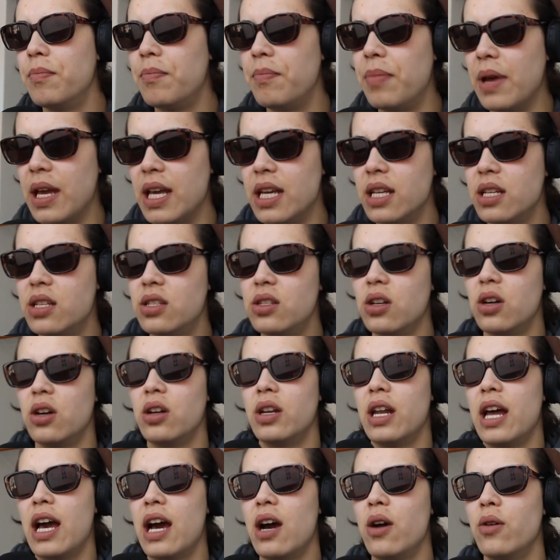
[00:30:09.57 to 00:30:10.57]
based
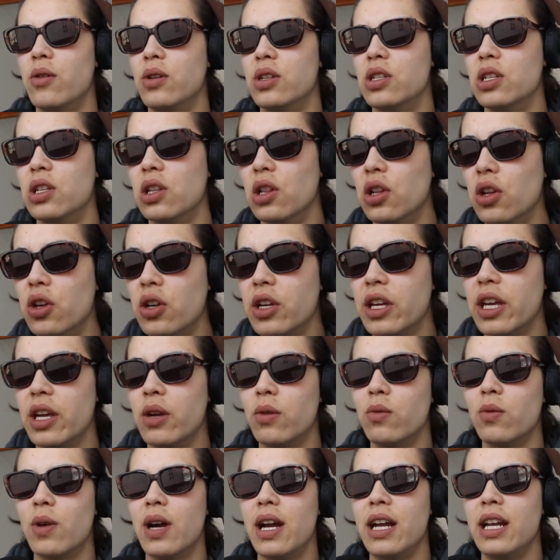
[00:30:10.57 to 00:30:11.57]
on how it's
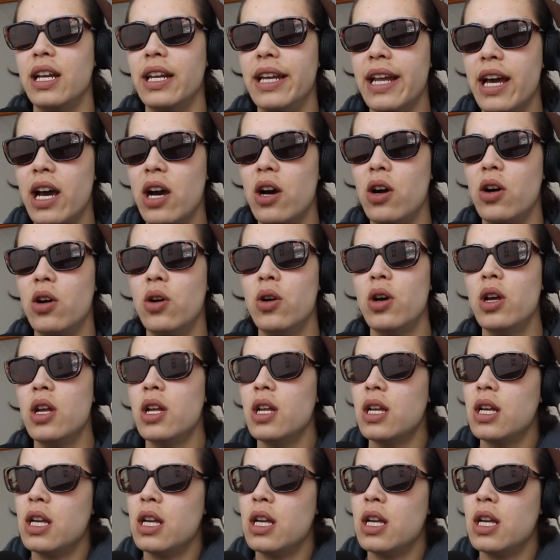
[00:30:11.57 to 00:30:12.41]
looking right now.